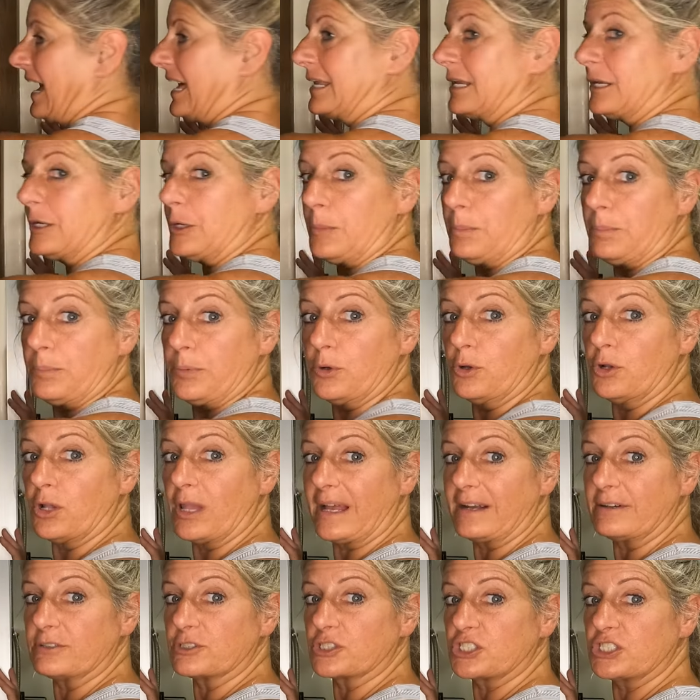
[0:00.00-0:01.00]
added
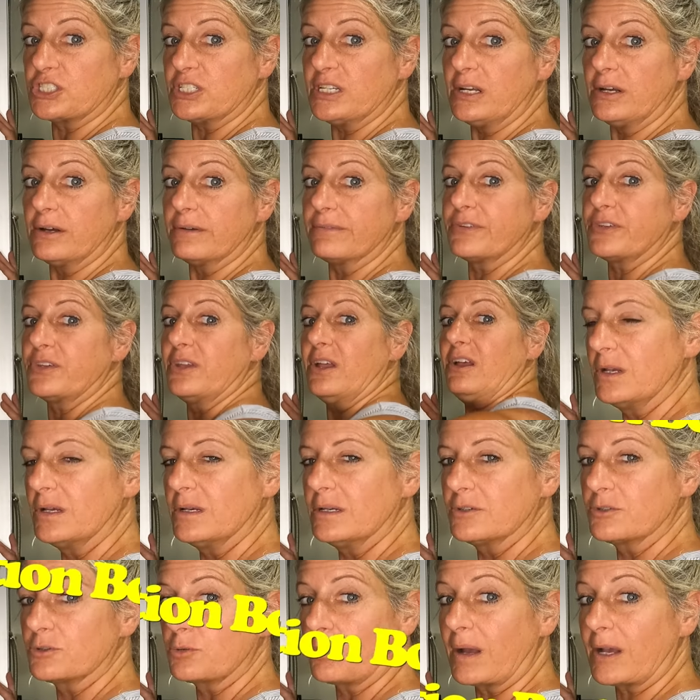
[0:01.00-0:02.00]
pull out shelves
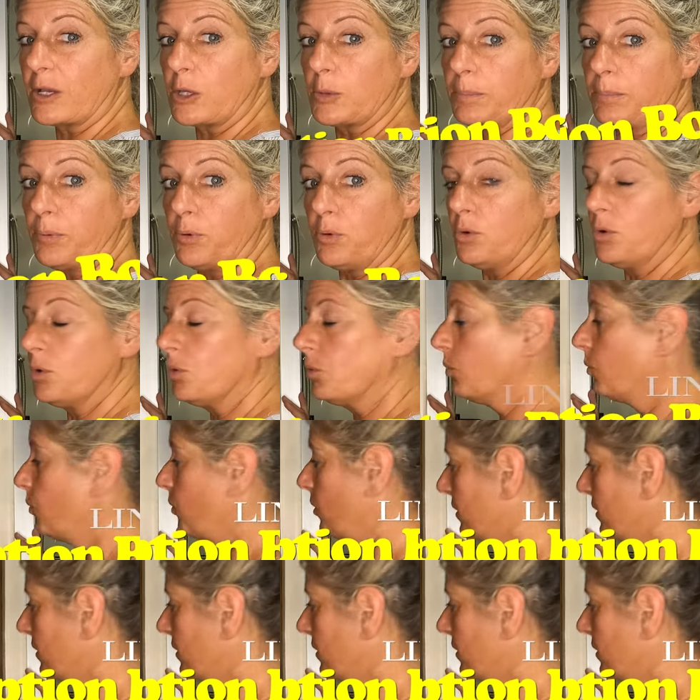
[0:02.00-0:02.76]
so I could pull